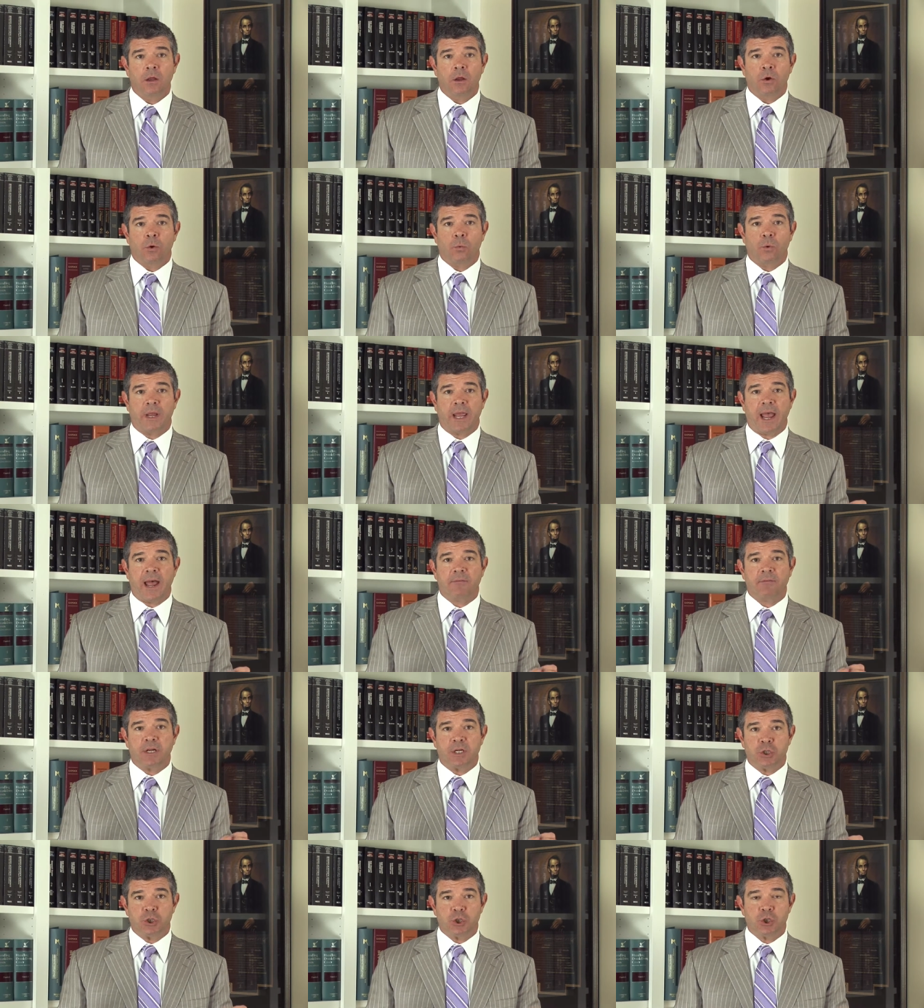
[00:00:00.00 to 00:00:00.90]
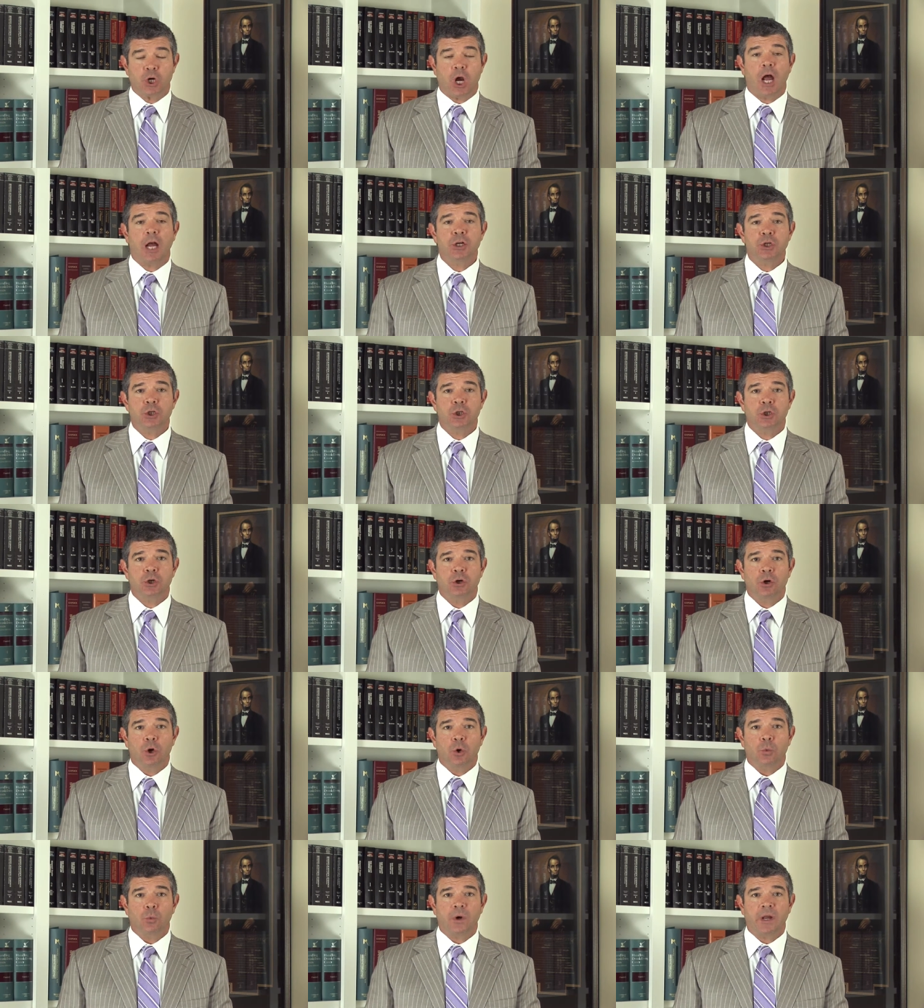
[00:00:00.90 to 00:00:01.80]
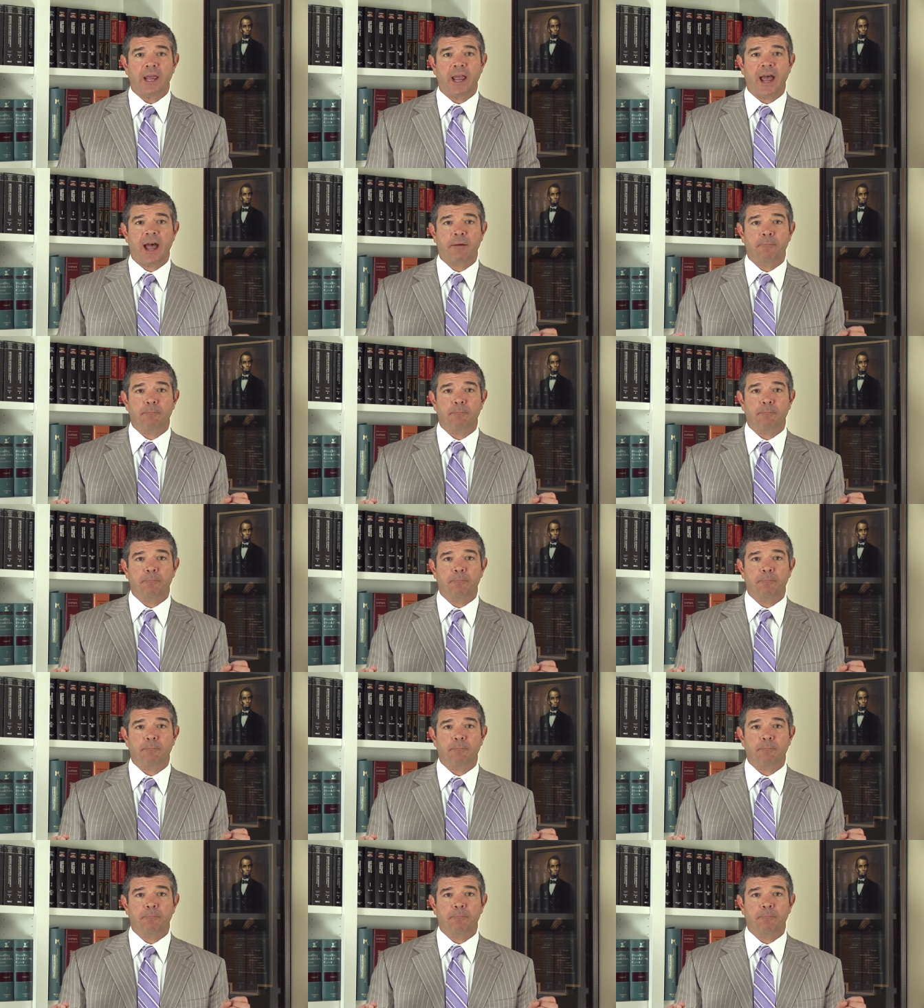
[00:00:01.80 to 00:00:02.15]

We have a judge we have